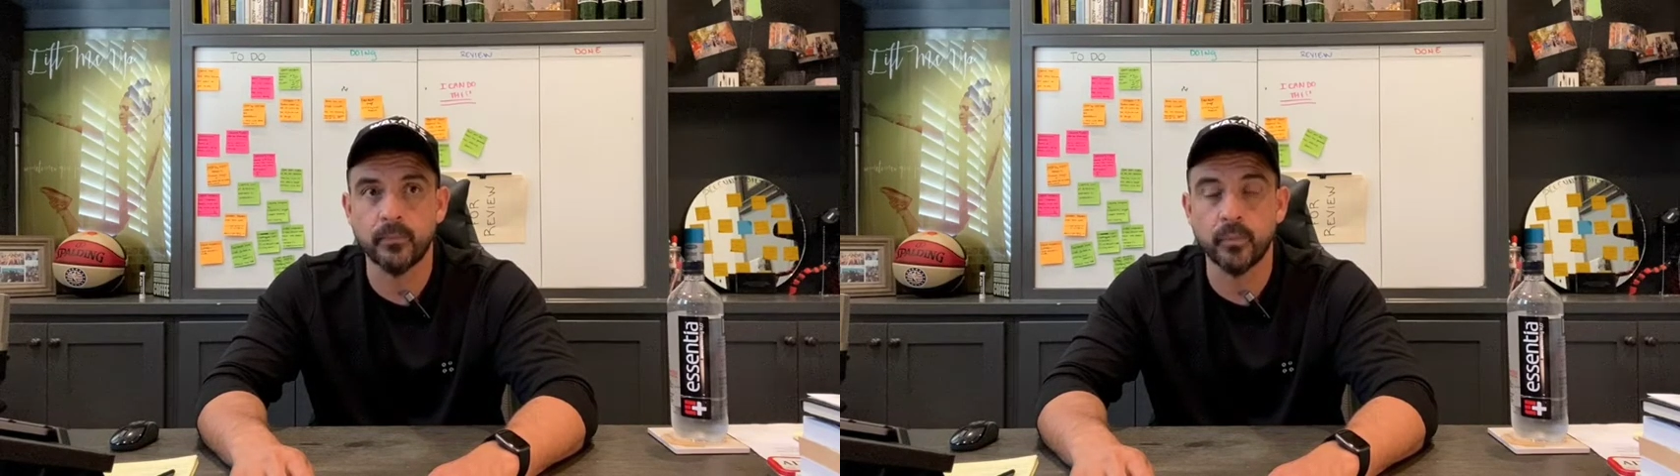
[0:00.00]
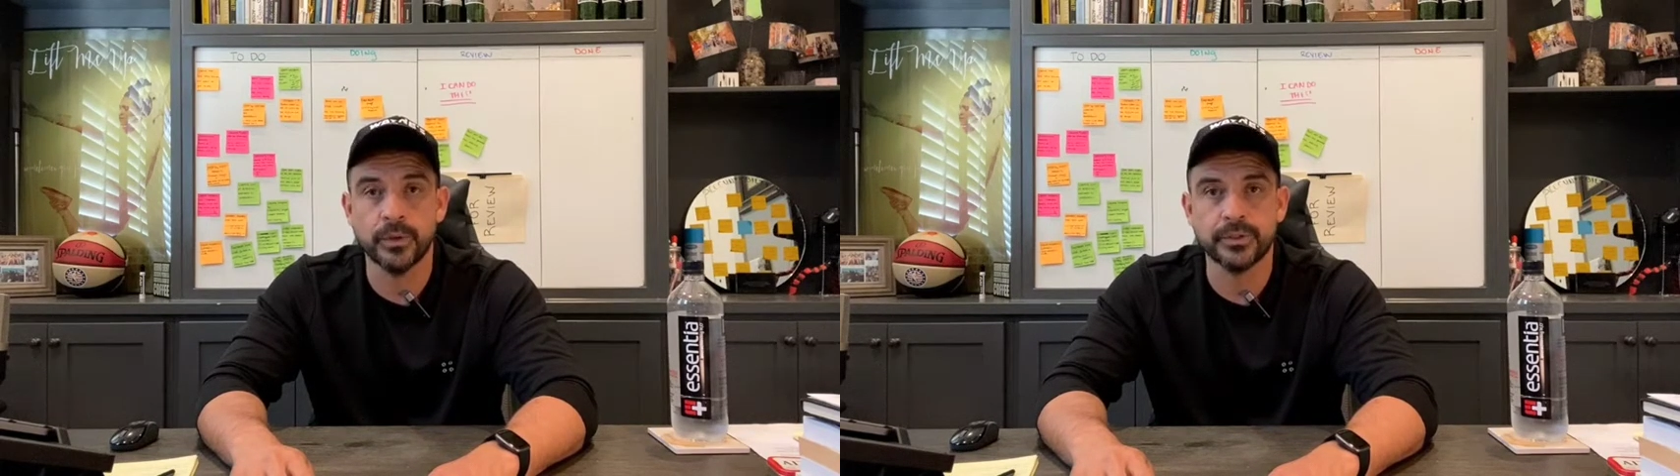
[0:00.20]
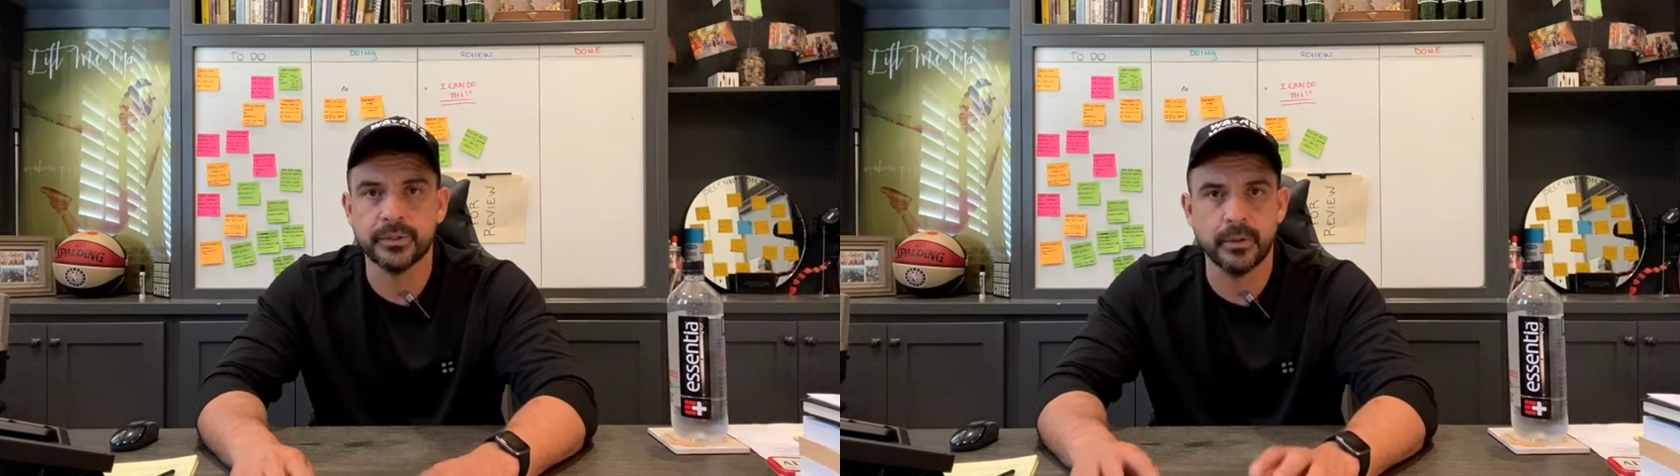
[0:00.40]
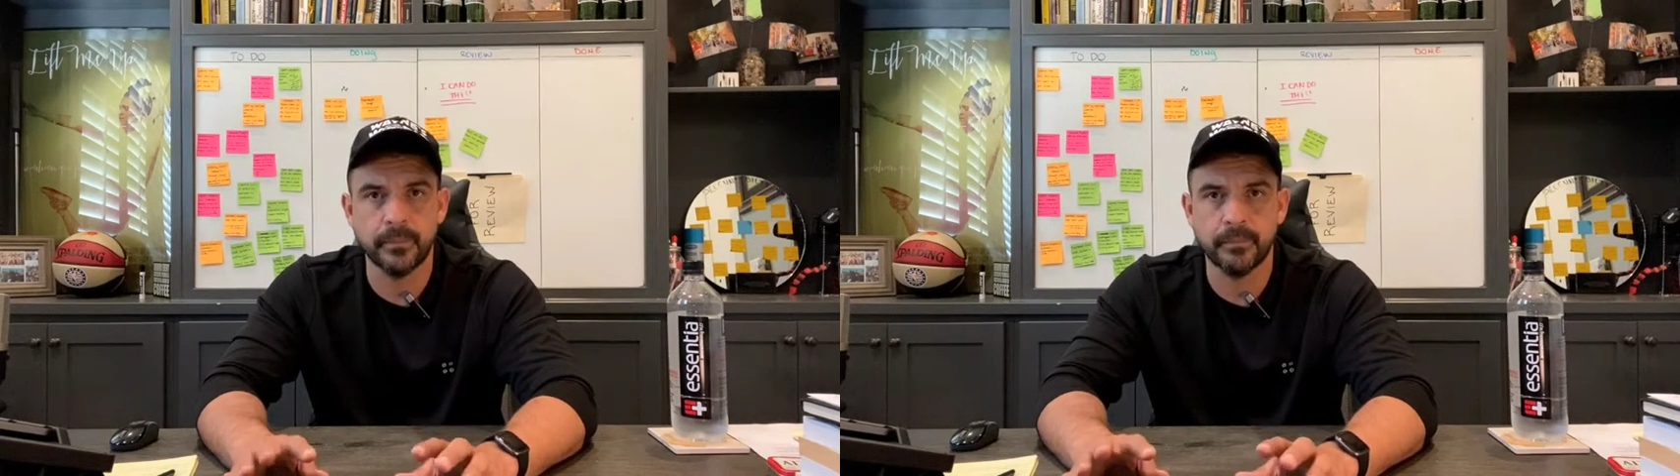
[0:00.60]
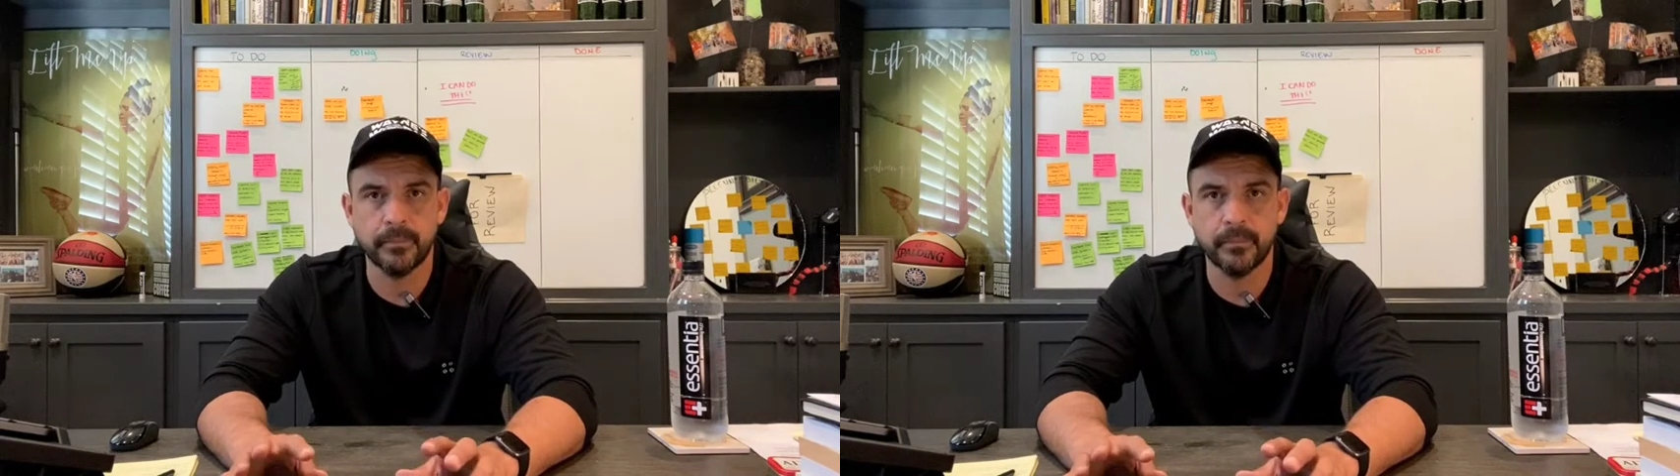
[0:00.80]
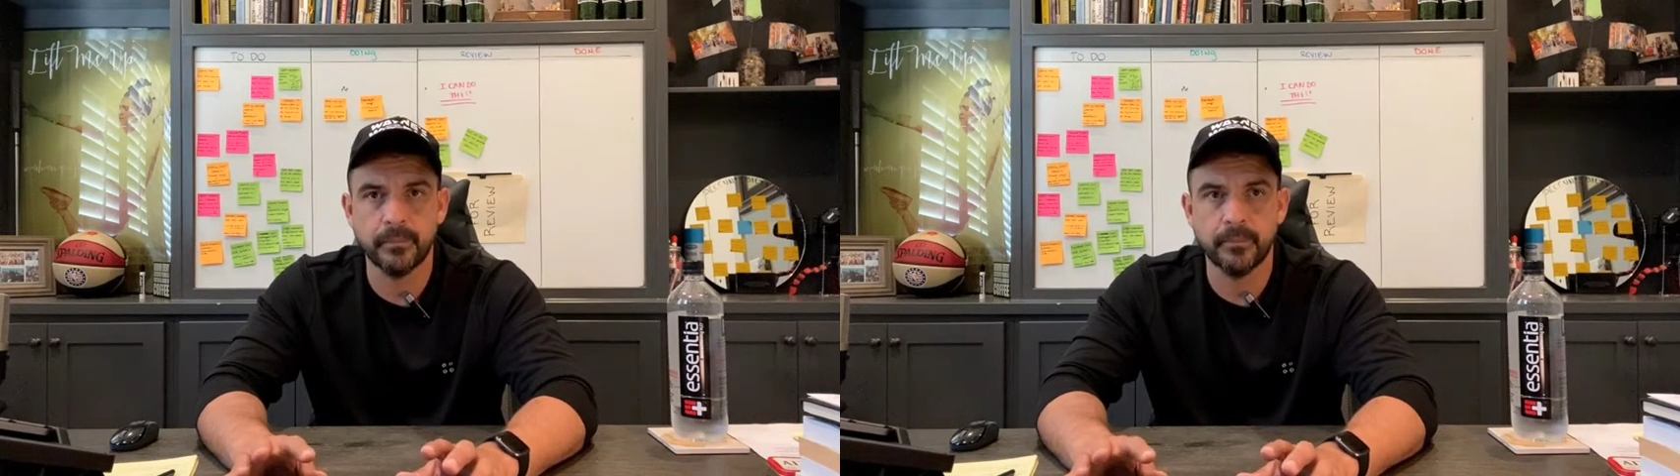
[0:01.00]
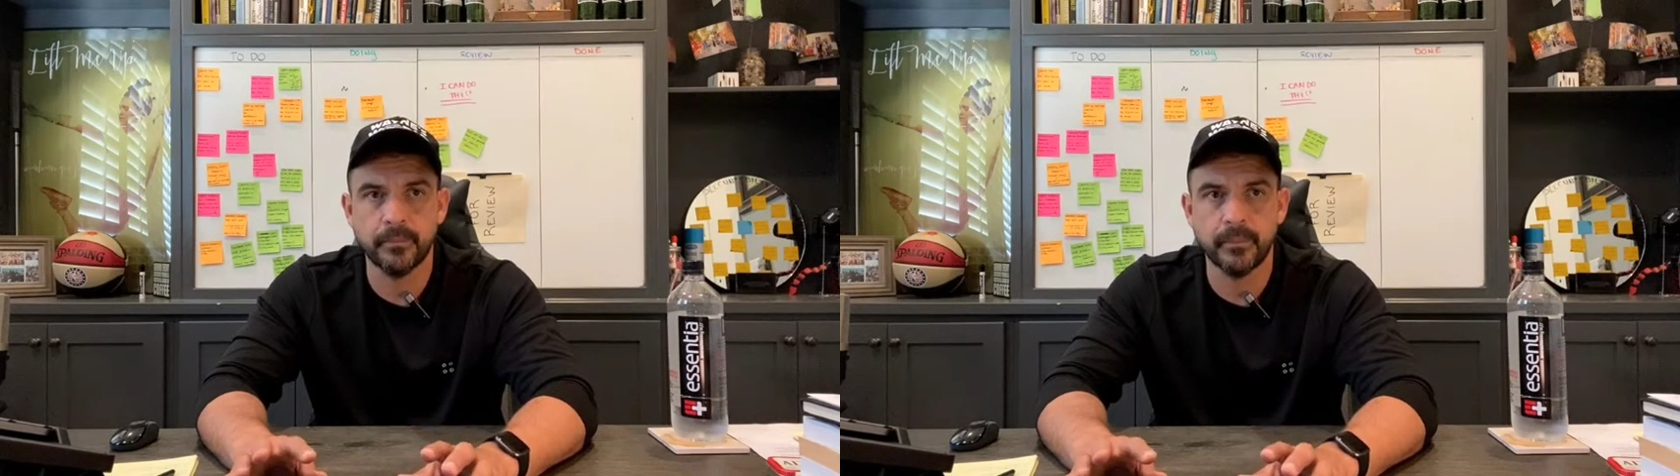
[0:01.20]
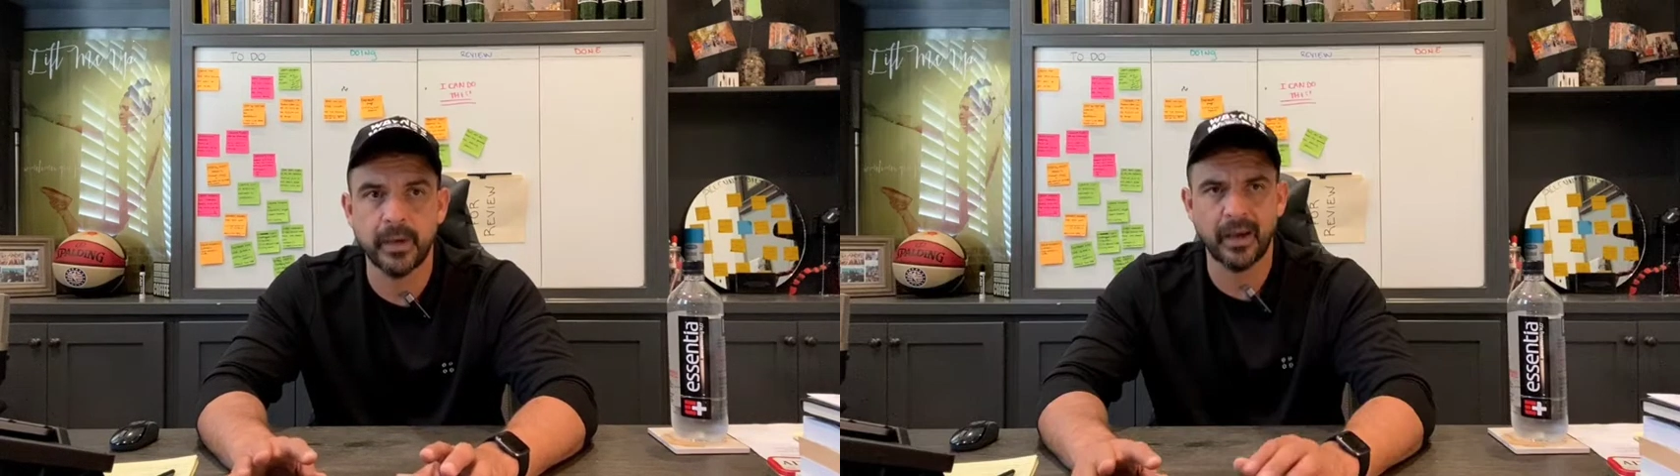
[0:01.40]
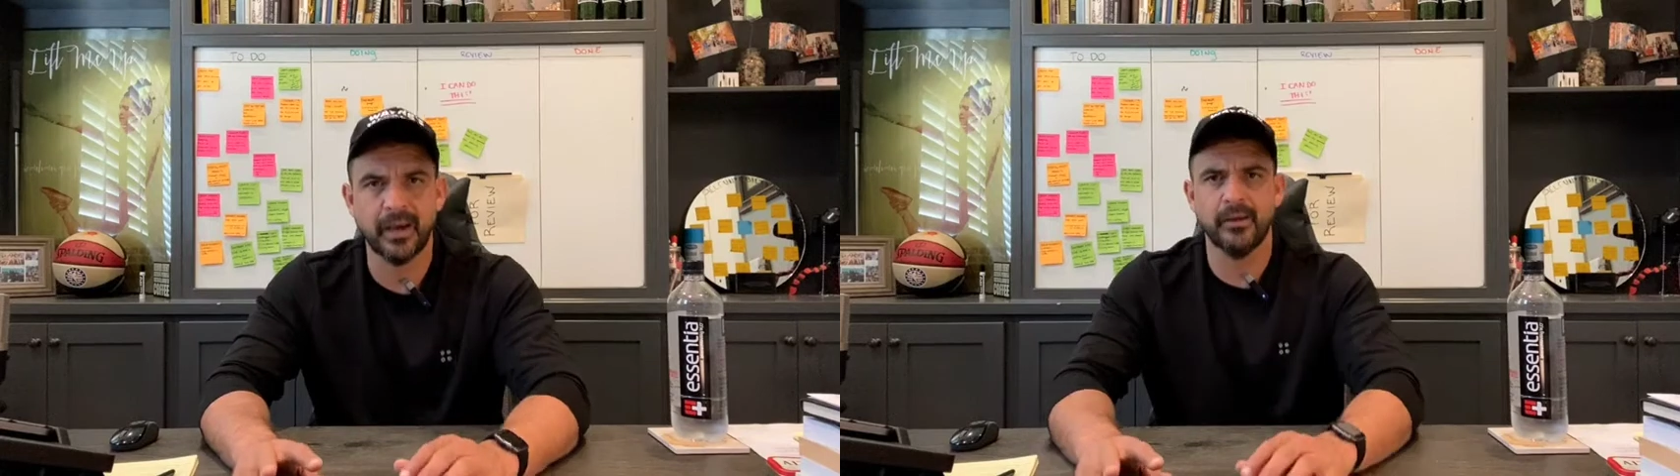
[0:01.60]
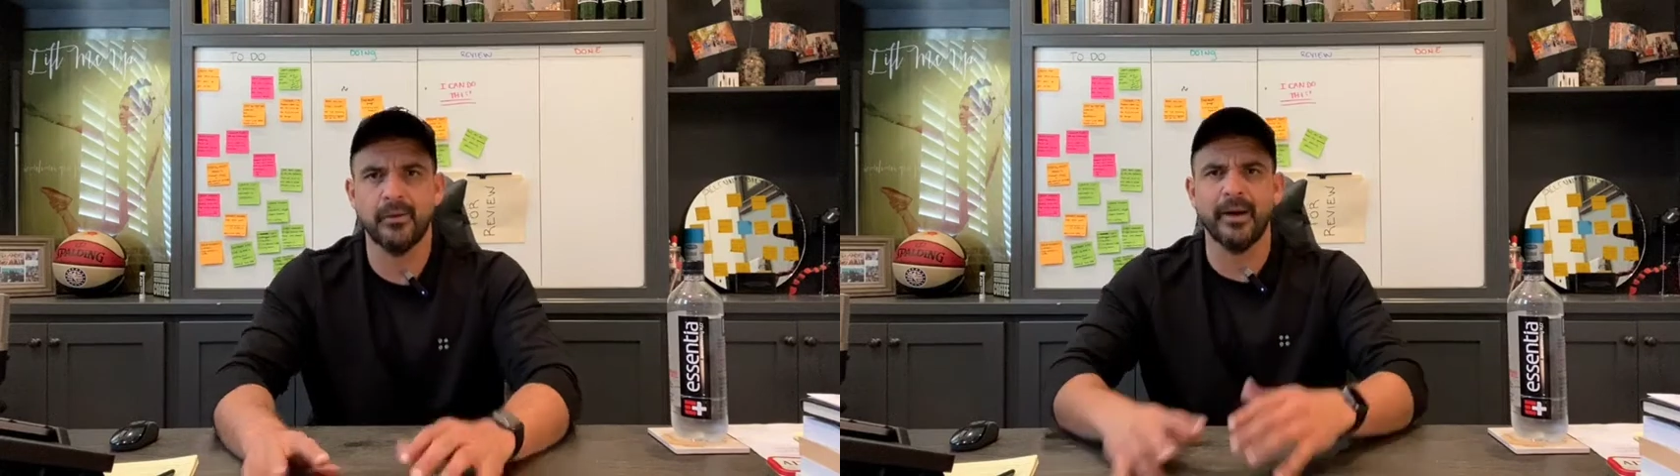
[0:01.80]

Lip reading: which you